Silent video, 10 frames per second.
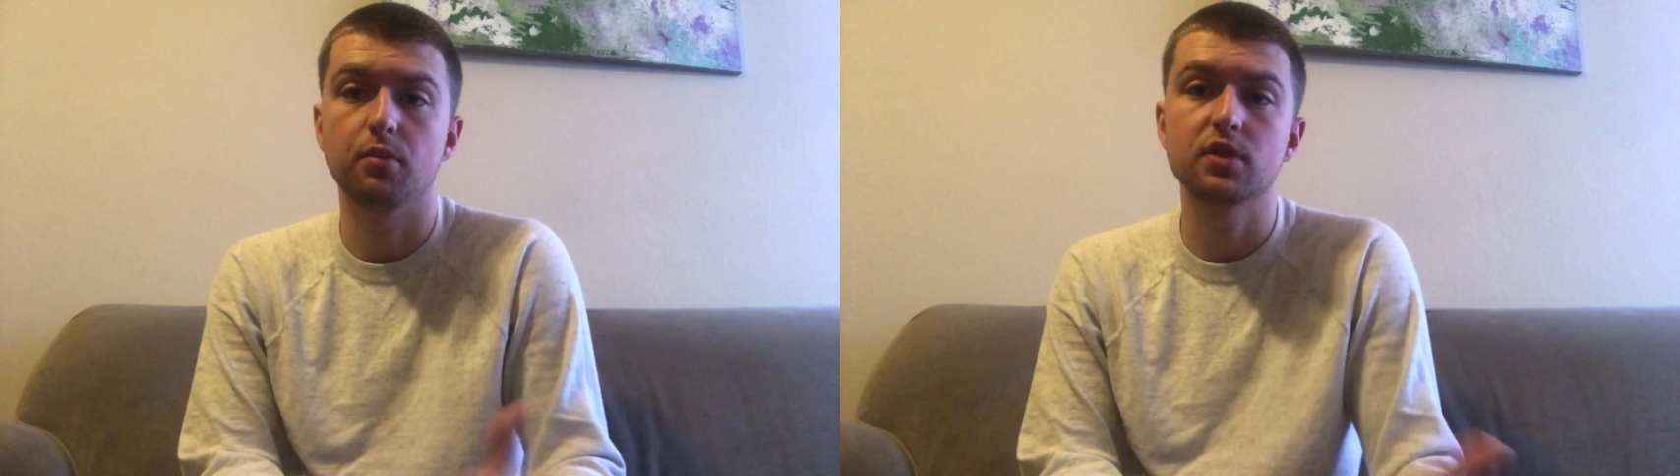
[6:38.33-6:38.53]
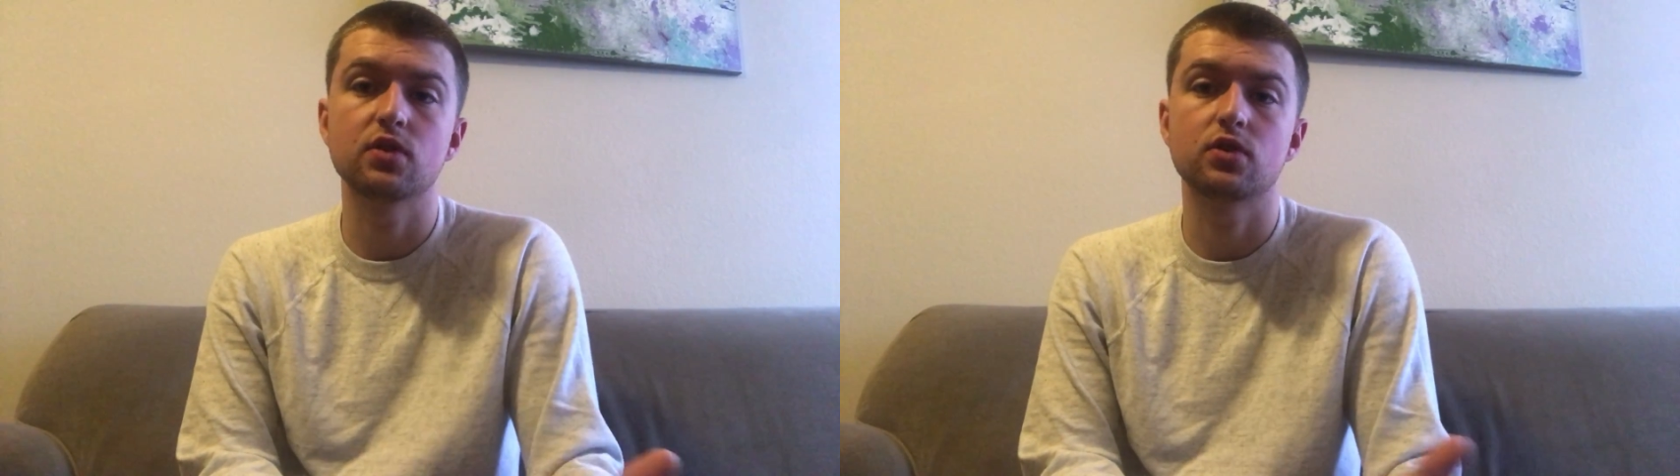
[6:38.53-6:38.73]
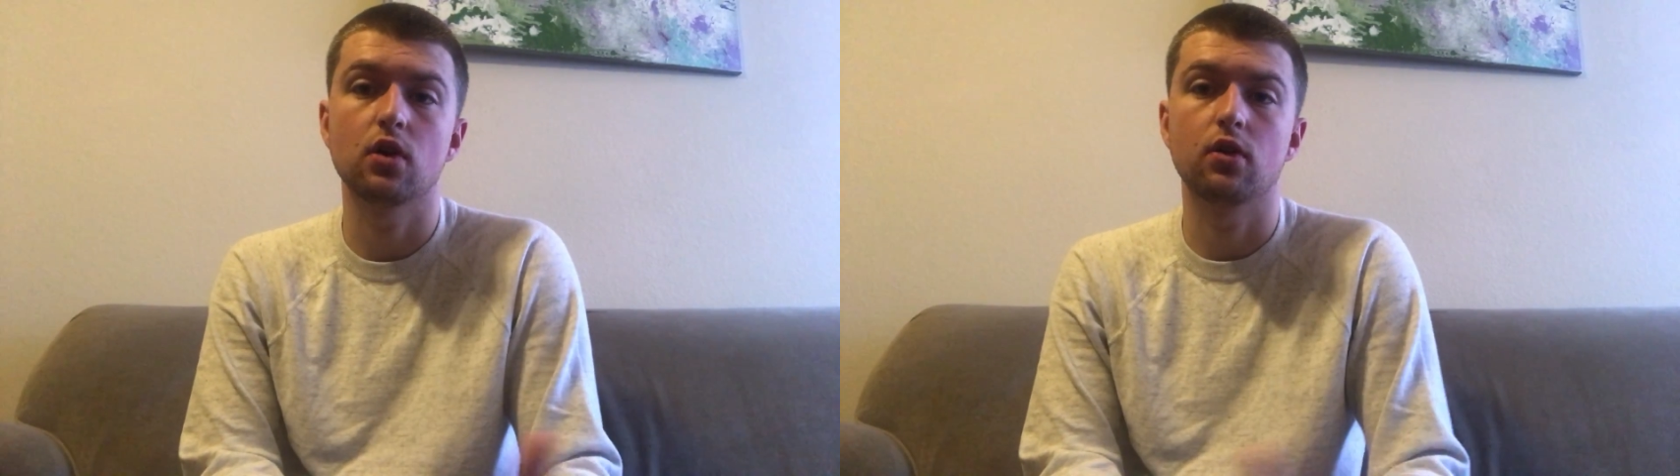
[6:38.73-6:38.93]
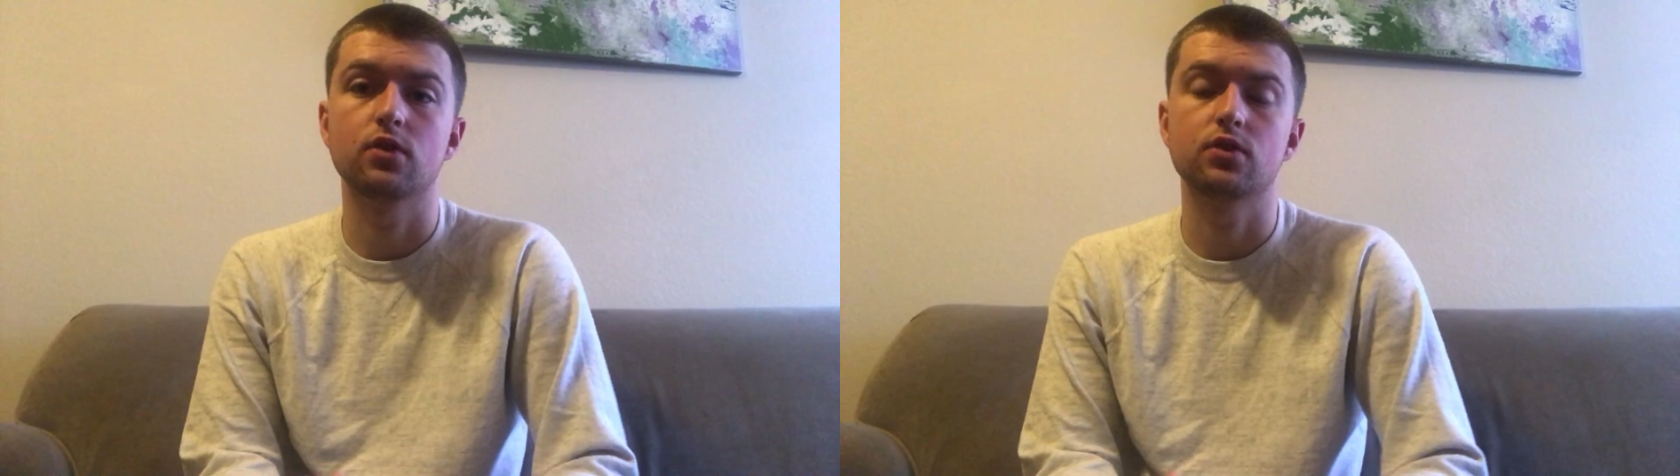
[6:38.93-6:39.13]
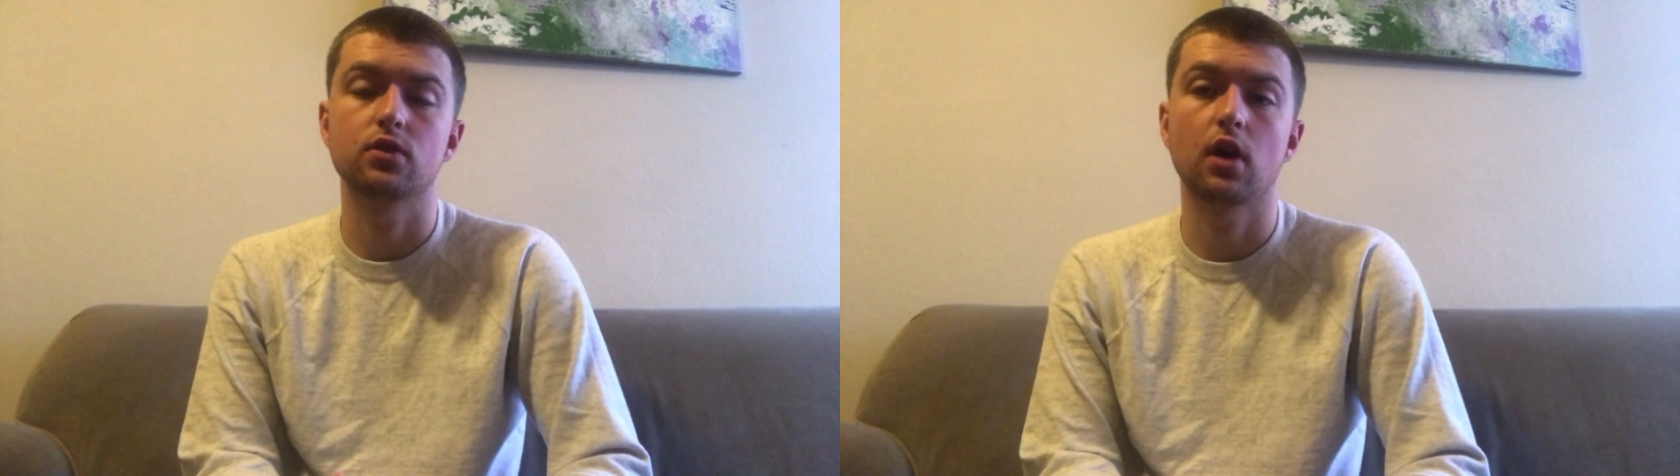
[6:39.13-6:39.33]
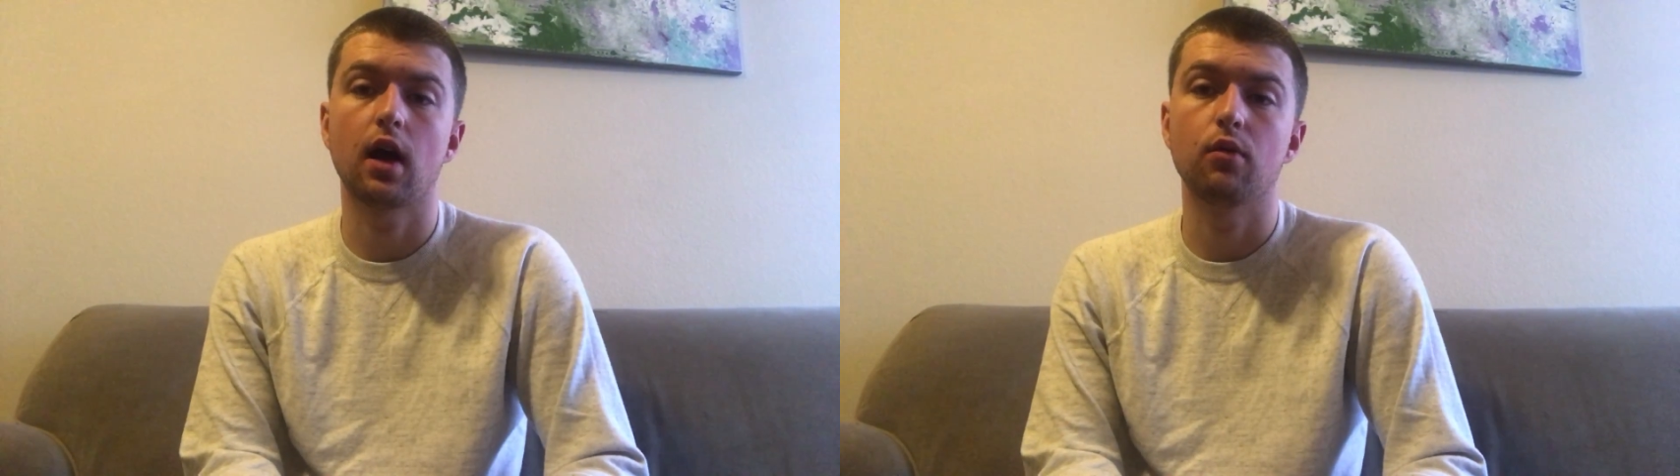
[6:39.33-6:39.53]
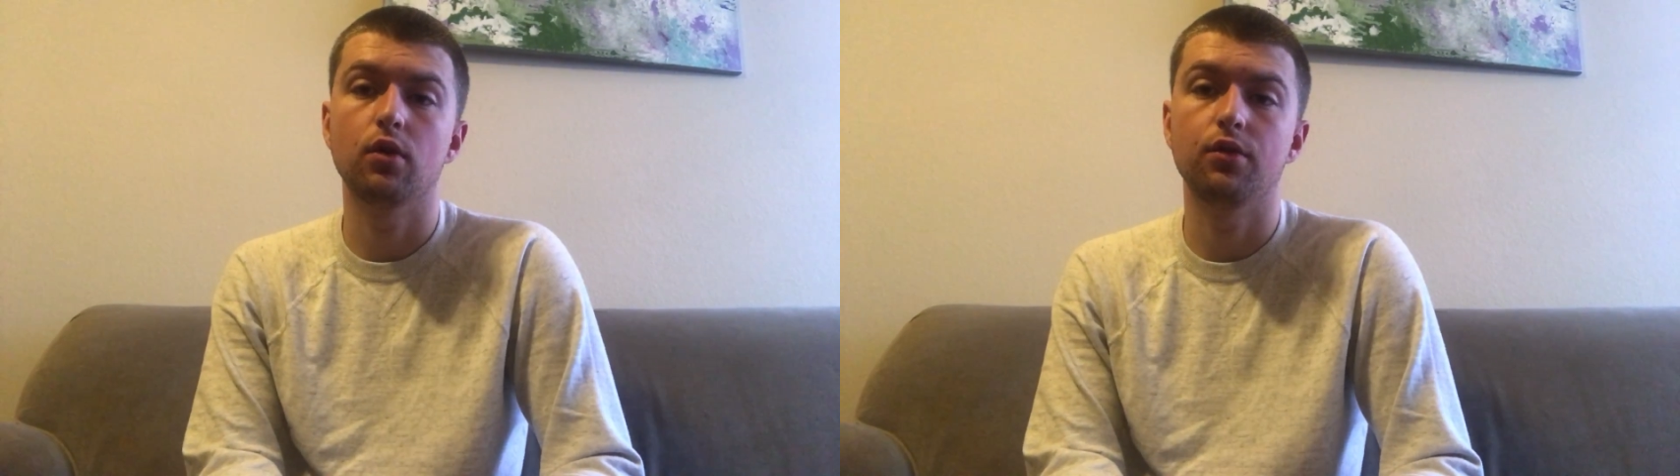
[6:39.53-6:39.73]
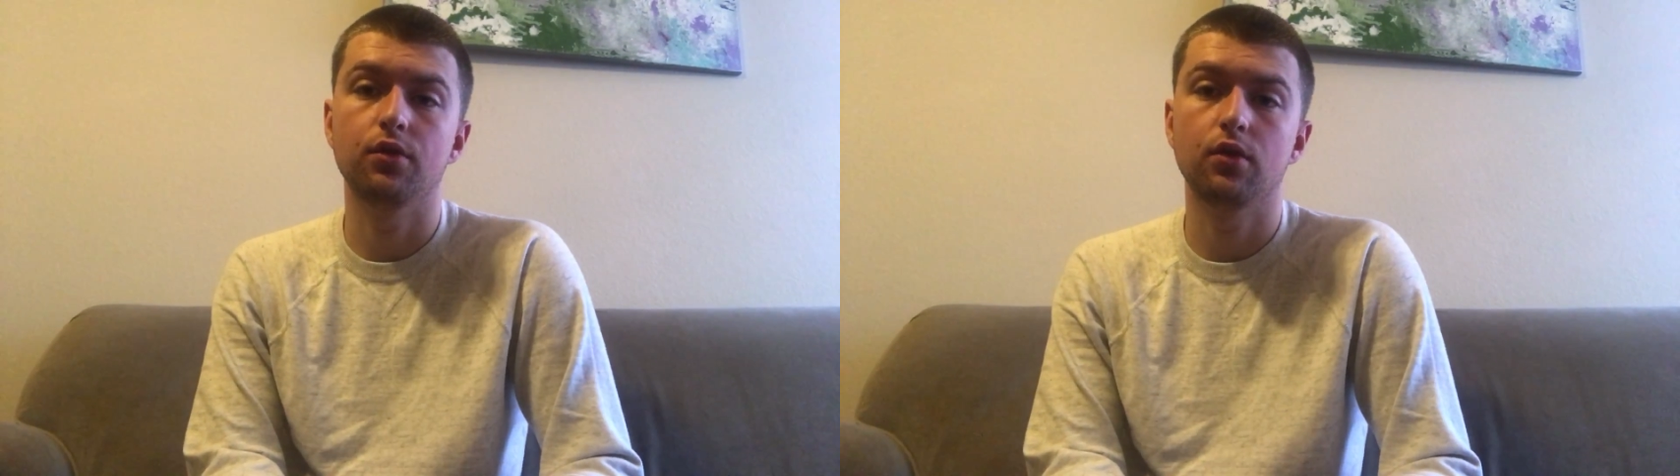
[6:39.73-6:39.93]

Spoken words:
business owners, I would